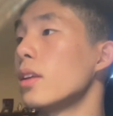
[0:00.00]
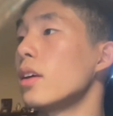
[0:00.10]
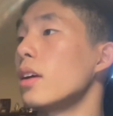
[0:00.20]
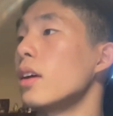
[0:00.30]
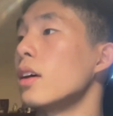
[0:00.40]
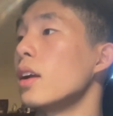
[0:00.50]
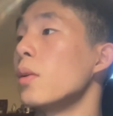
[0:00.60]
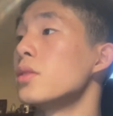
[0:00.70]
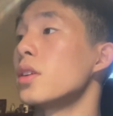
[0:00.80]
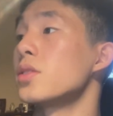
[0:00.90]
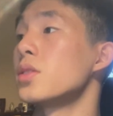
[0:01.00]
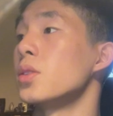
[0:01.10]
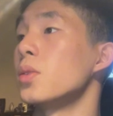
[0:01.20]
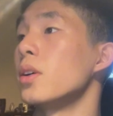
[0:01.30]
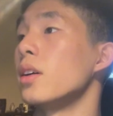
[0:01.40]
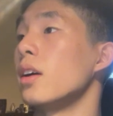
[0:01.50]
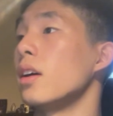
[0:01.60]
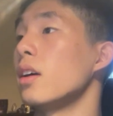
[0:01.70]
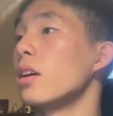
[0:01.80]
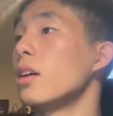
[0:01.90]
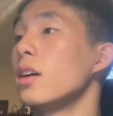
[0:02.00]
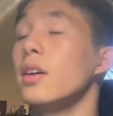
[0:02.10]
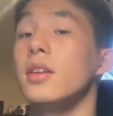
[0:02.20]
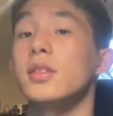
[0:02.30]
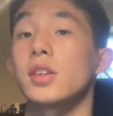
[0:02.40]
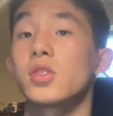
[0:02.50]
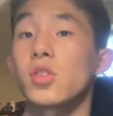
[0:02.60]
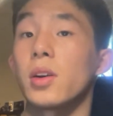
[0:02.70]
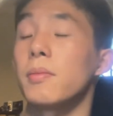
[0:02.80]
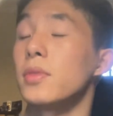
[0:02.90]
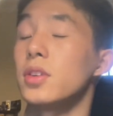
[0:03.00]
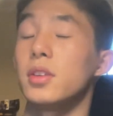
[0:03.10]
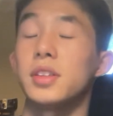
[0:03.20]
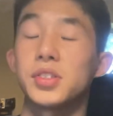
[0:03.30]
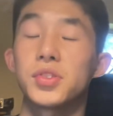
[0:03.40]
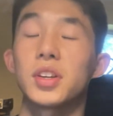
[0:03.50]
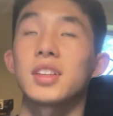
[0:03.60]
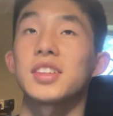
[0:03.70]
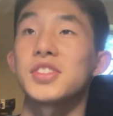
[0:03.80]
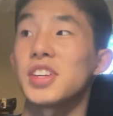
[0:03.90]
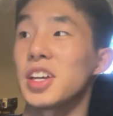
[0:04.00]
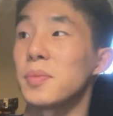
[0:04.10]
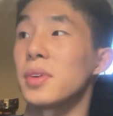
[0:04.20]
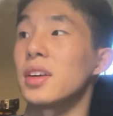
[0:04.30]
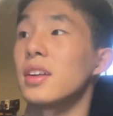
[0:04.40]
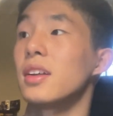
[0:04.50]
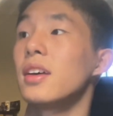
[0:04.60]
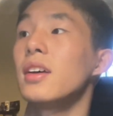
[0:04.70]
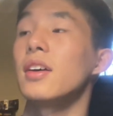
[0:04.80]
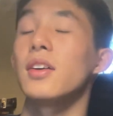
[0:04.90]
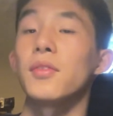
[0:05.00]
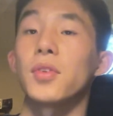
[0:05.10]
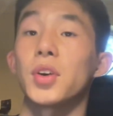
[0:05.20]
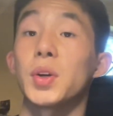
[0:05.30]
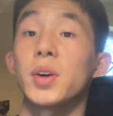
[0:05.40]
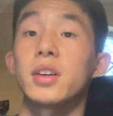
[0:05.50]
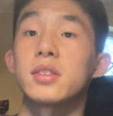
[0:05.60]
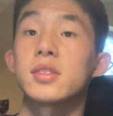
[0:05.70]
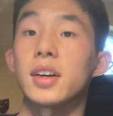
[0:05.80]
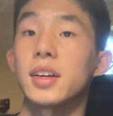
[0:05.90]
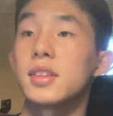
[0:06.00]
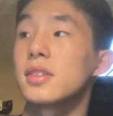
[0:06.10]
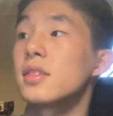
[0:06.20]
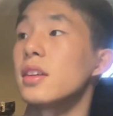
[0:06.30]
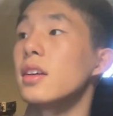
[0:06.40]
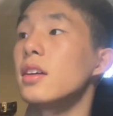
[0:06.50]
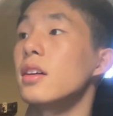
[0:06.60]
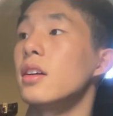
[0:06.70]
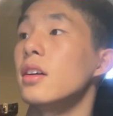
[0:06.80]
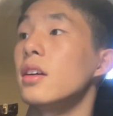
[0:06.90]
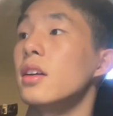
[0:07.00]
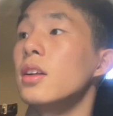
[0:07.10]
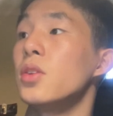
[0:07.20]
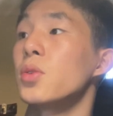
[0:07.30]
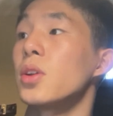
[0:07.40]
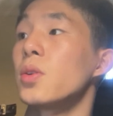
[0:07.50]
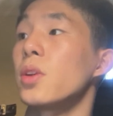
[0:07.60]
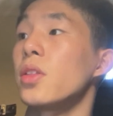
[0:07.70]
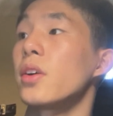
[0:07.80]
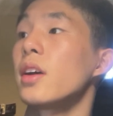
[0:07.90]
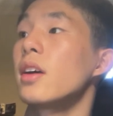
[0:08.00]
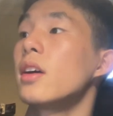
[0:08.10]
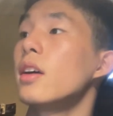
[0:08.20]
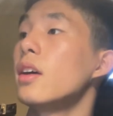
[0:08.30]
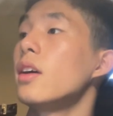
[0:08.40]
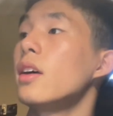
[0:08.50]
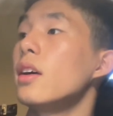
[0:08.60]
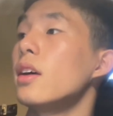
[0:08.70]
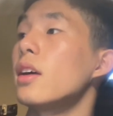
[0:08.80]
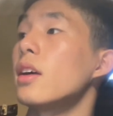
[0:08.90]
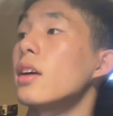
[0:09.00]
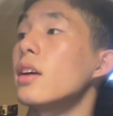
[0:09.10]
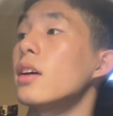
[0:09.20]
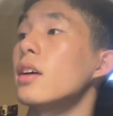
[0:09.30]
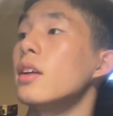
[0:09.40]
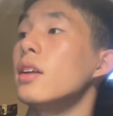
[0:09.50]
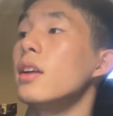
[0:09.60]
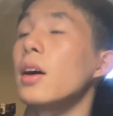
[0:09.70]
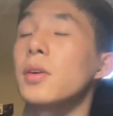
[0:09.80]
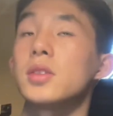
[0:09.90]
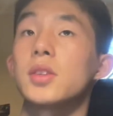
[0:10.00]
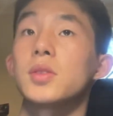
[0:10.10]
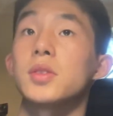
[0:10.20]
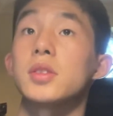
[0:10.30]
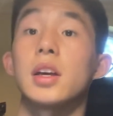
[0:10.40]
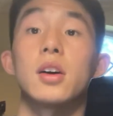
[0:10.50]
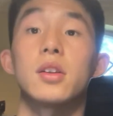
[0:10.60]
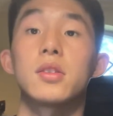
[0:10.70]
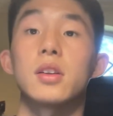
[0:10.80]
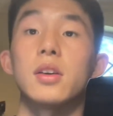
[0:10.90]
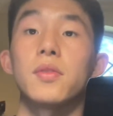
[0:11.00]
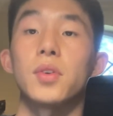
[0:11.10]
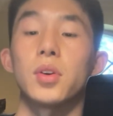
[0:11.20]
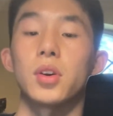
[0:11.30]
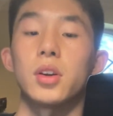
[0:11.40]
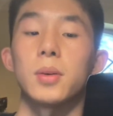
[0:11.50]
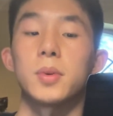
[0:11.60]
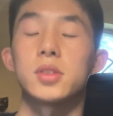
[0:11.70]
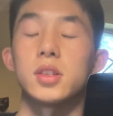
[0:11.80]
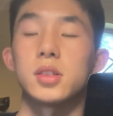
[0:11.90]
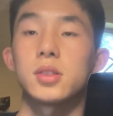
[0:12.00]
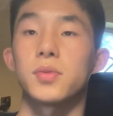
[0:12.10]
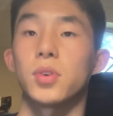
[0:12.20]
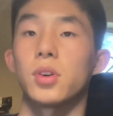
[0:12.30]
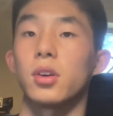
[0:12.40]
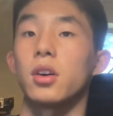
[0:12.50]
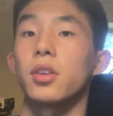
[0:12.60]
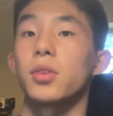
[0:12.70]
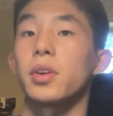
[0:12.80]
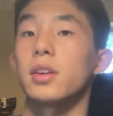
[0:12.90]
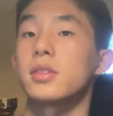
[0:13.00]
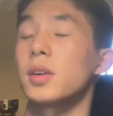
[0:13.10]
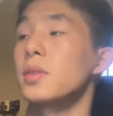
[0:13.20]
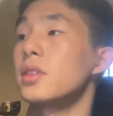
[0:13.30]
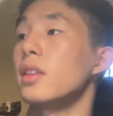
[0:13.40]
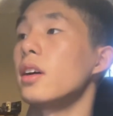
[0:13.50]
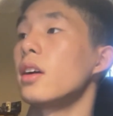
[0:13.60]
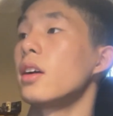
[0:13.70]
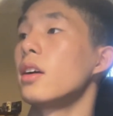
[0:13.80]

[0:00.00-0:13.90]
And I was also a district, tramp district champion for U A L Science Uh, in twenty twenty-three, and I was also a state alternate for Numbersense for all three years I was in there.